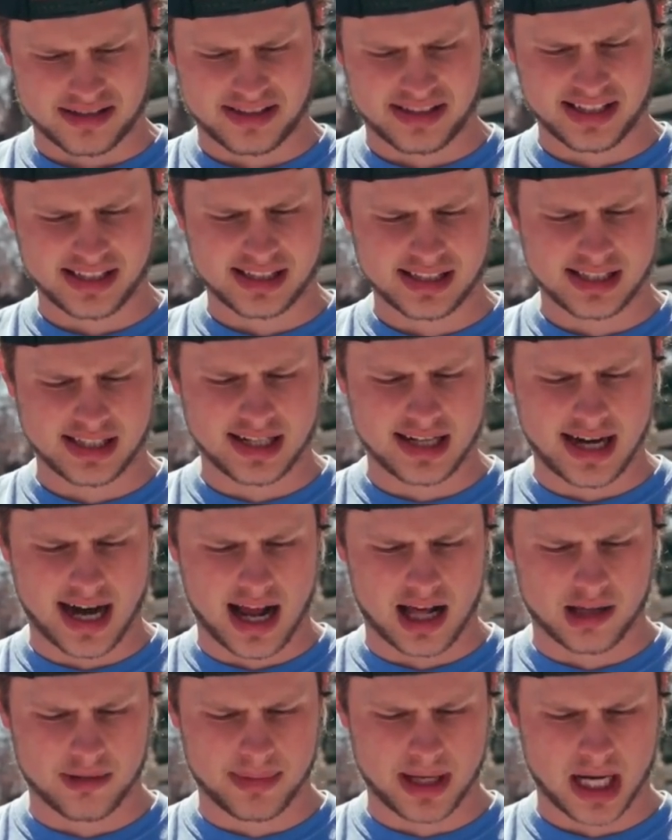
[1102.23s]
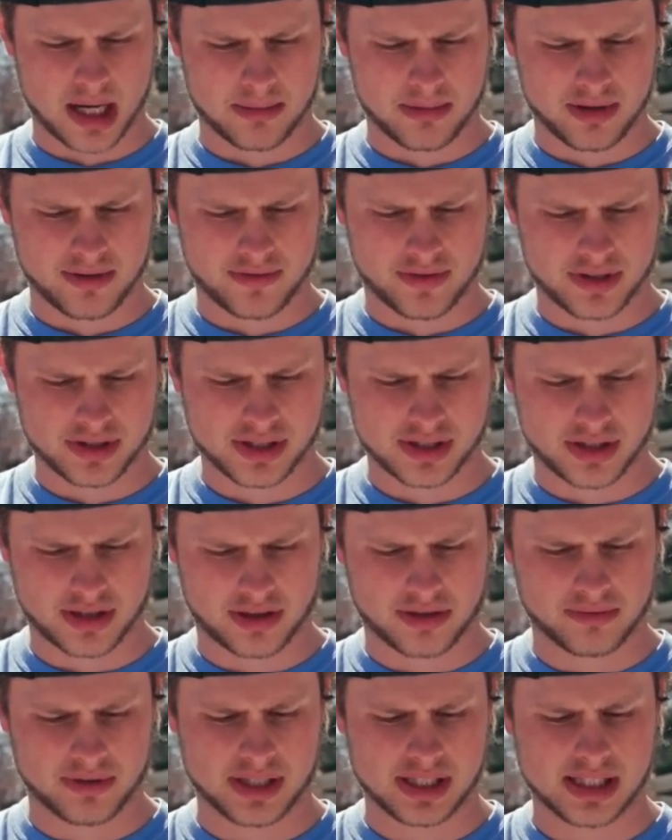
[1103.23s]
6 seeded Alabama versus a
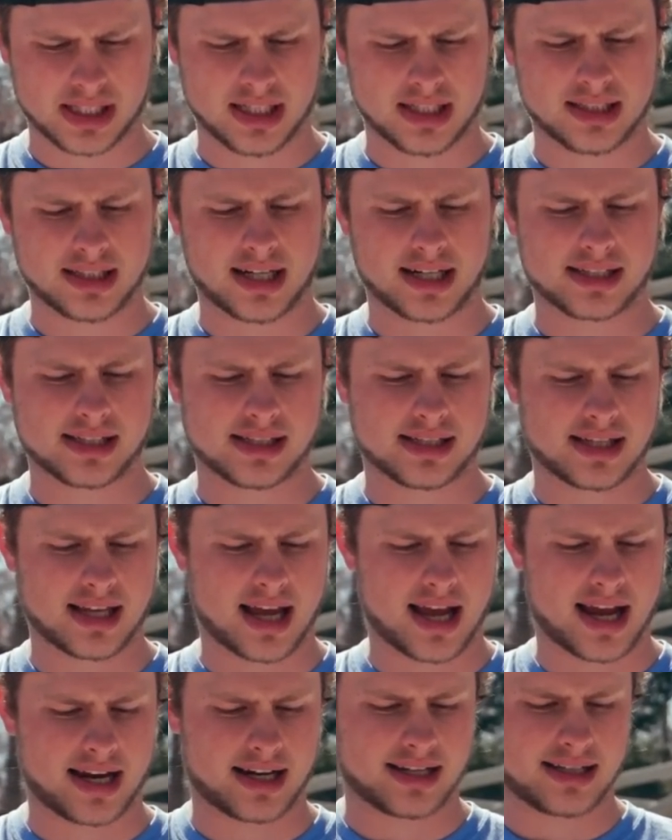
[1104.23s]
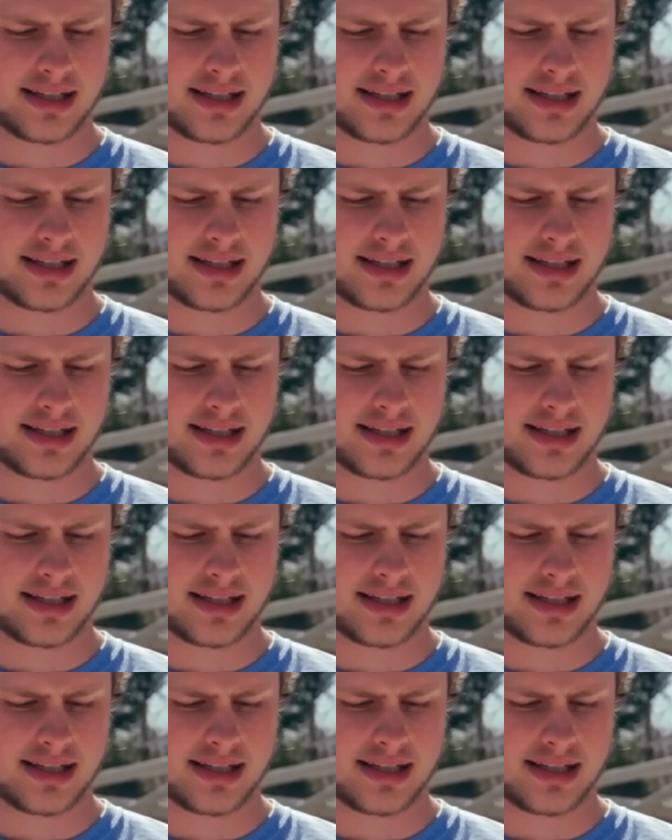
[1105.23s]
3 seed Texas Tech.